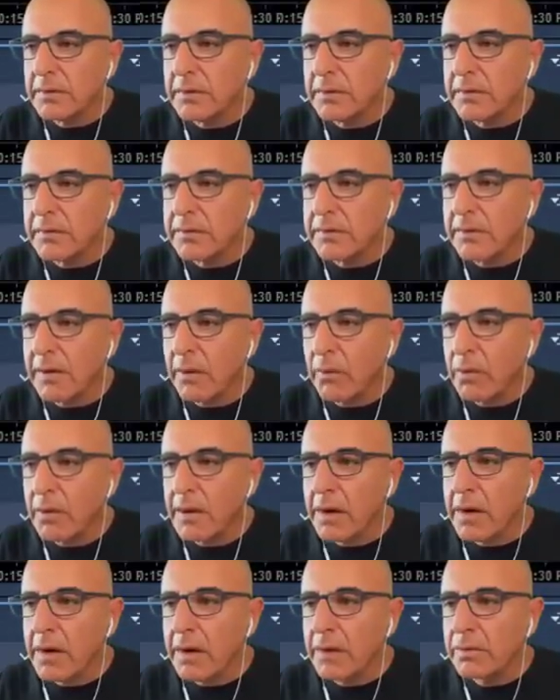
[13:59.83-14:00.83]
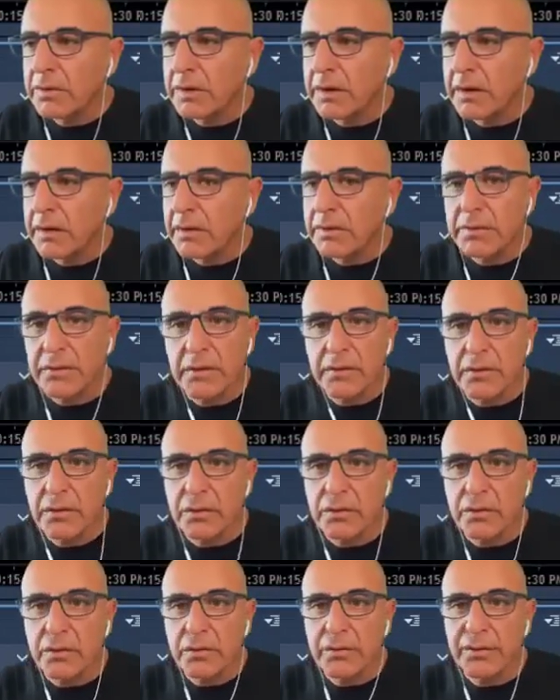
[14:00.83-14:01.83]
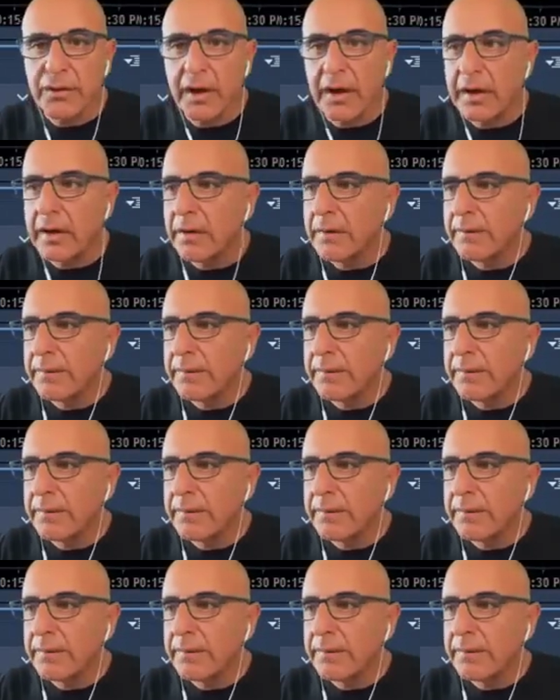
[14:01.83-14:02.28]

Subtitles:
somewhere around here, Cisco should fail.